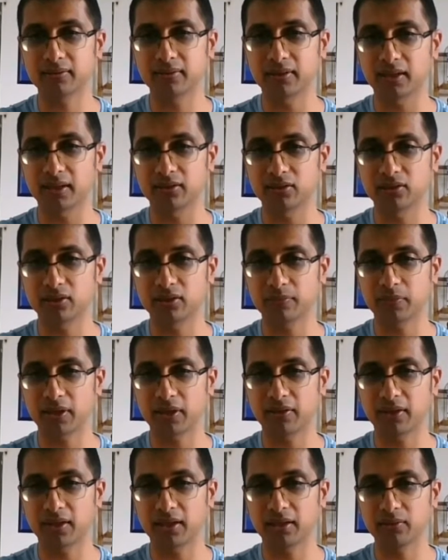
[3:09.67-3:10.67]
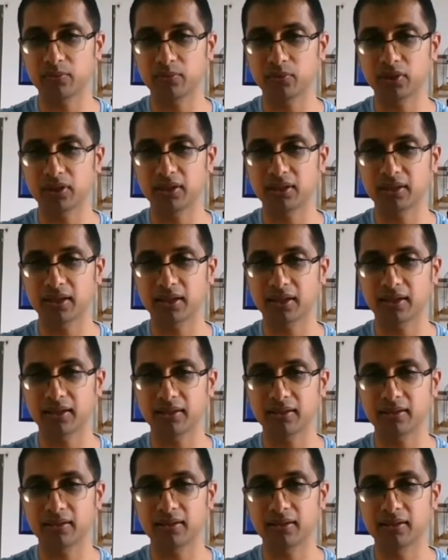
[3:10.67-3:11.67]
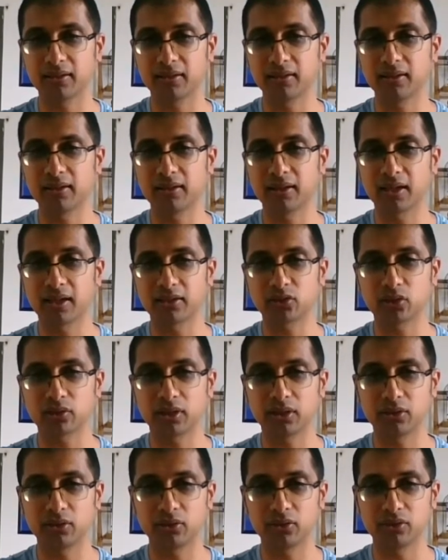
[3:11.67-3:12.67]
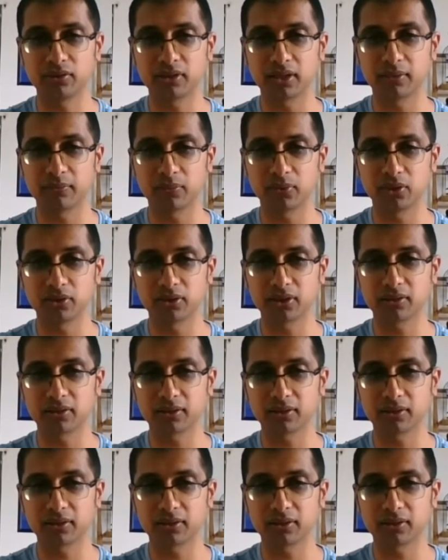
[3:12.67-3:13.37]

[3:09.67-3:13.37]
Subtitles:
desktop and then we can actually use that music.